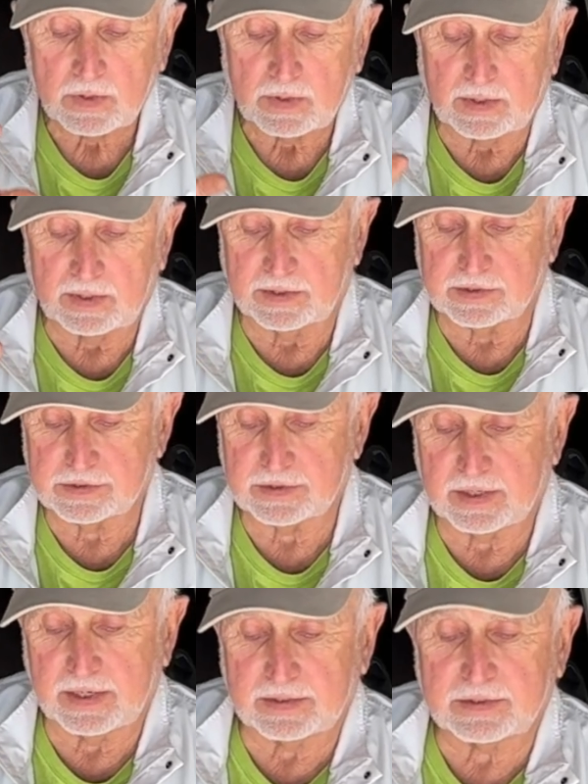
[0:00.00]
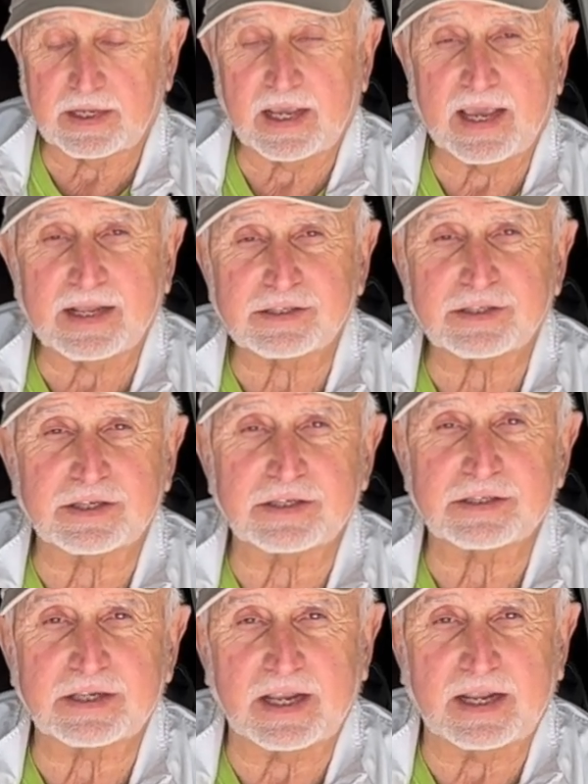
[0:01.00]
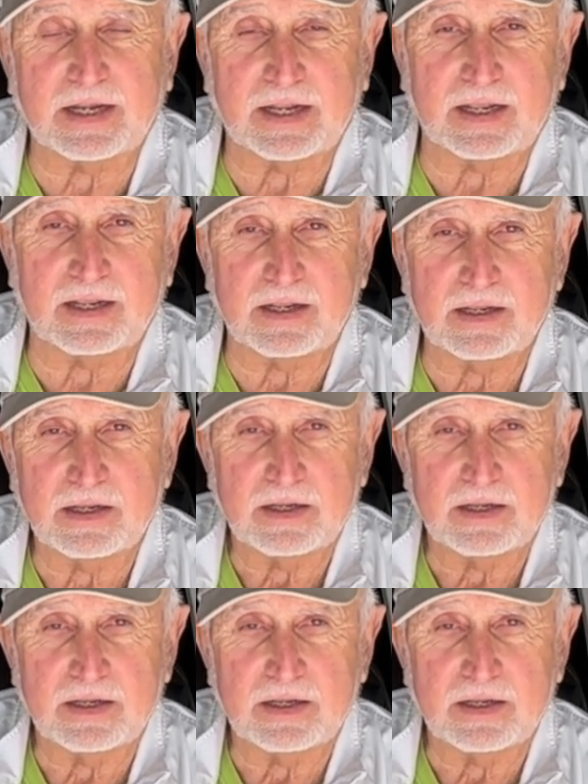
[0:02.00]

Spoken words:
is it catches any